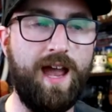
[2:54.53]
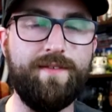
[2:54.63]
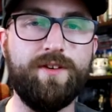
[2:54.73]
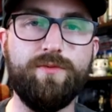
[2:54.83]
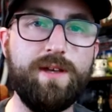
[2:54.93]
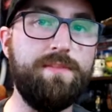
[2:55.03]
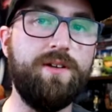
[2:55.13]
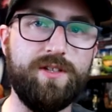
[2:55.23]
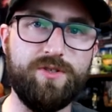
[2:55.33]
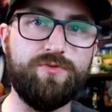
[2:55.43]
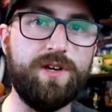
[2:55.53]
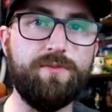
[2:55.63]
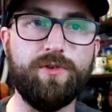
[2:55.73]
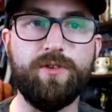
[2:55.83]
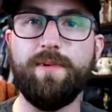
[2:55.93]
having to rebuild his
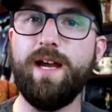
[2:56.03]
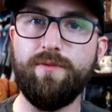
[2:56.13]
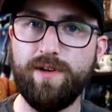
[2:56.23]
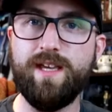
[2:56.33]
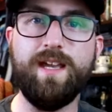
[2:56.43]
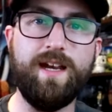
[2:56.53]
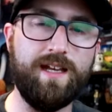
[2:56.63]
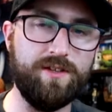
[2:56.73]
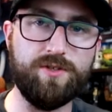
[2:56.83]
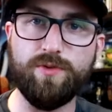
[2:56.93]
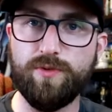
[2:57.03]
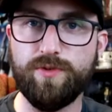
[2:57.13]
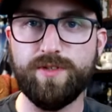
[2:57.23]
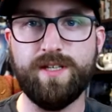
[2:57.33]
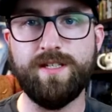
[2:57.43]
dream world by regaining his
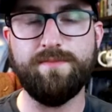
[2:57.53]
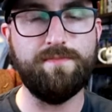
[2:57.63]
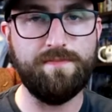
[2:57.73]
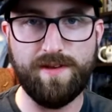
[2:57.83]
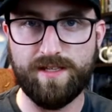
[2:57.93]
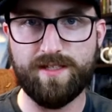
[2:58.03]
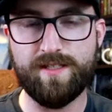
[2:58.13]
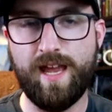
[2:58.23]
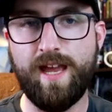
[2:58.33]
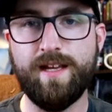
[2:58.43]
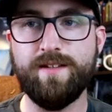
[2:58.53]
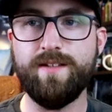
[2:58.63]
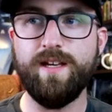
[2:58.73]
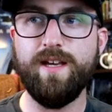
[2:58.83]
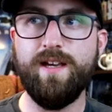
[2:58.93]
tools, his his sand,